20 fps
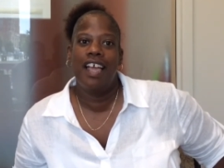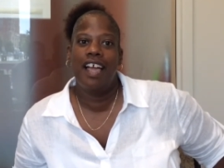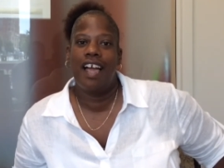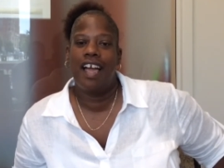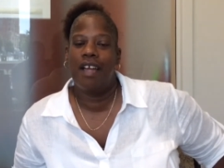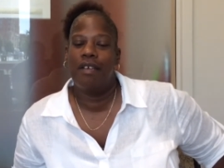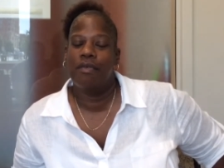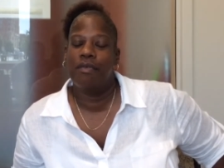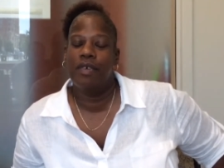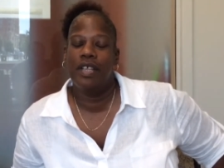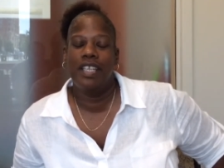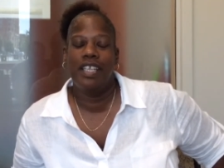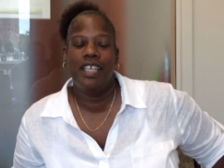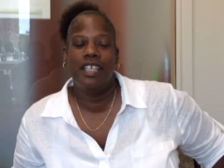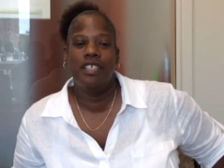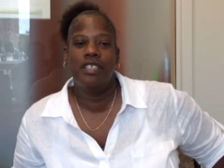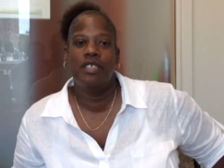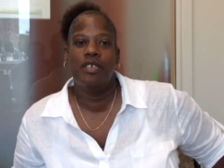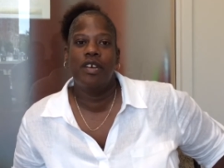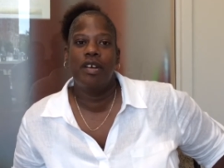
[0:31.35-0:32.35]
I really
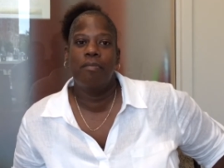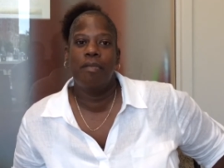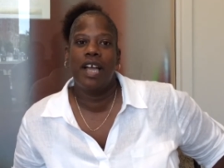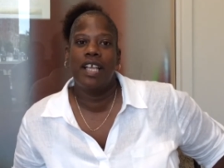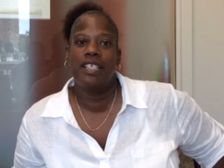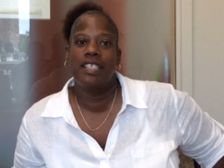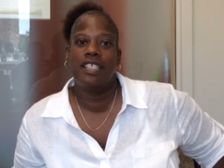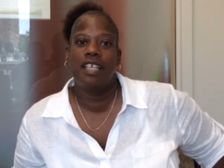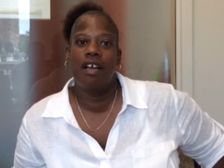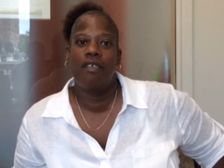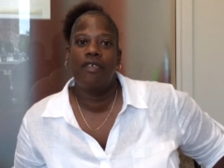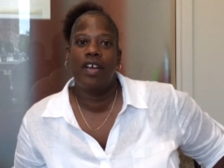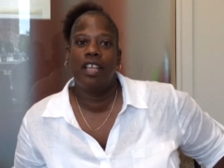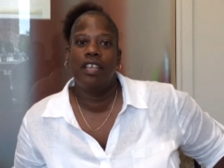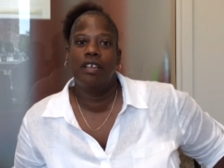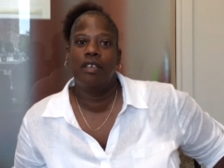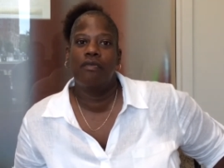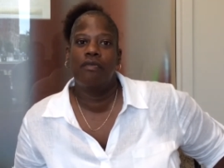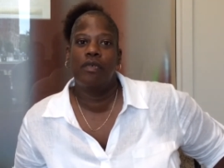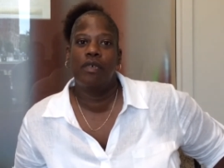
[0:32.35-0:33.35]
enjoyed myself. I
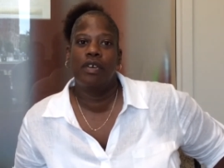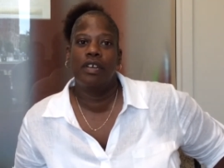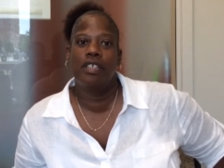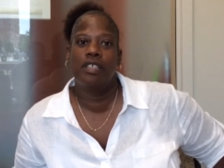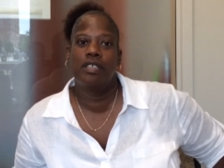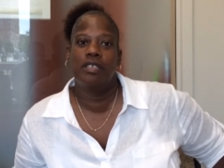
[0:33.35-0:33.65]
look forward